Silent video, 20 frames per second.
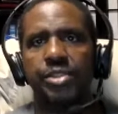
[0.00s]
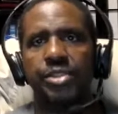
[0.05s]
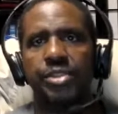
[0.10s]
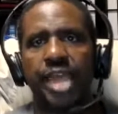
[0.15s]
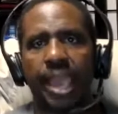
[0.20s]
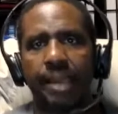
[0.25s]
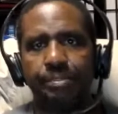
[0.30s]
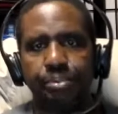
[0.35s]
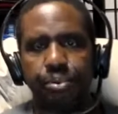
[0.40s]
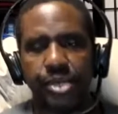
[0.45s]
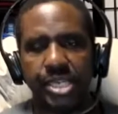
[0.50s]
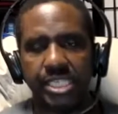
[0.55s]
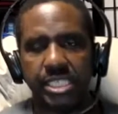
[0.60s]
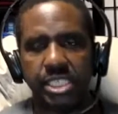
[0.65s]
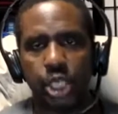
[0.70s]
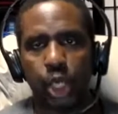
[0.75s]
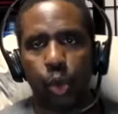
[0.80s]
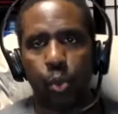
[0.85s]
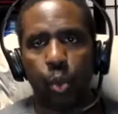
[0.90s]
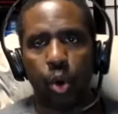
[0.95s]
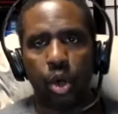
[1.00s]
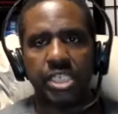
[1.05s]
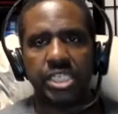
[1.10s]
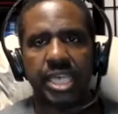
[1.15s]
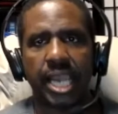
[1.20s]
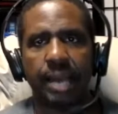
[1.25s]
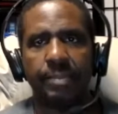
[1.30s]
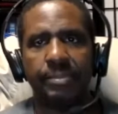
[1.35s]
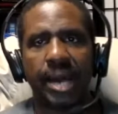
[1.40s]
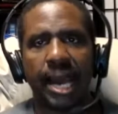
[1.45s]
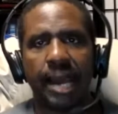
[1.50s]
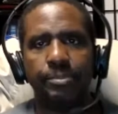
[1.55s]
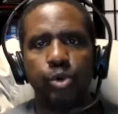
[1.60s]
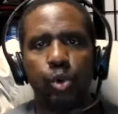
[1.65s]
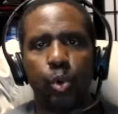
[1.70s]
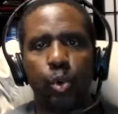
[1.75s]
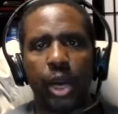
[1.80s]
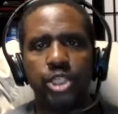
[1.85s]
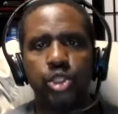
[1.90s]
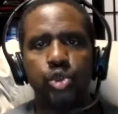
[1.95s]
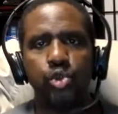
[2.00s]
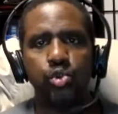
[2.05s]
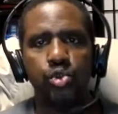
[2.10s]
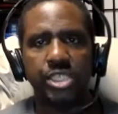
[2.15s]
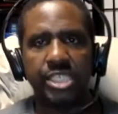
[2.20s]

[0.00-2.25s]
that pre-sale workshop, I'm going to